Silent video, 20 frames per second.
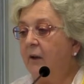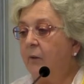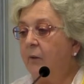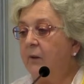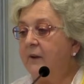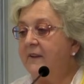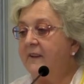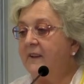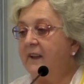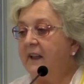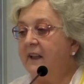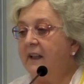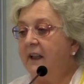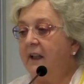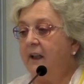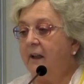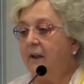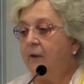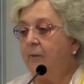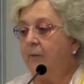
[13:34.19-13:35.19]
was led
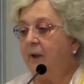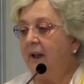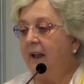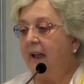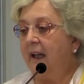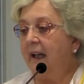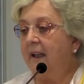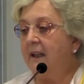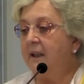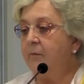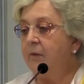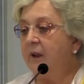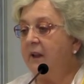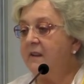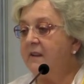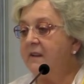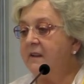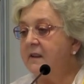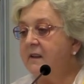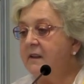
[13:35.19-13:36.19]
here by Annie
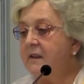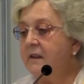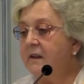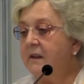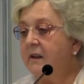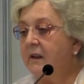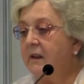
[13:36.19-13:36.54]
Besant,